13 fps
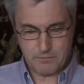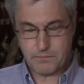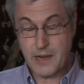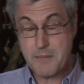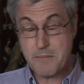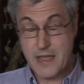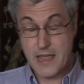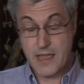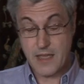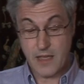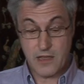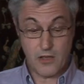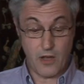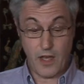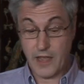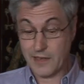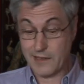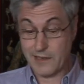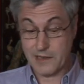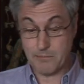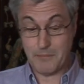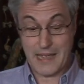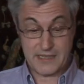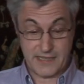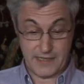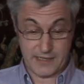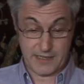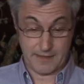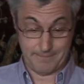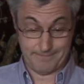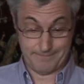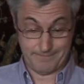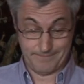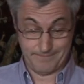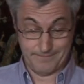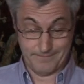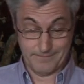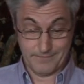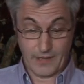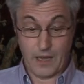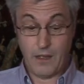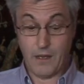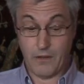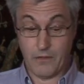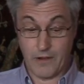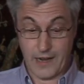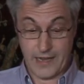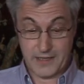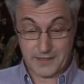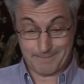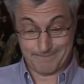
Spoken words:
Bring me your huddled masses. Oh, right.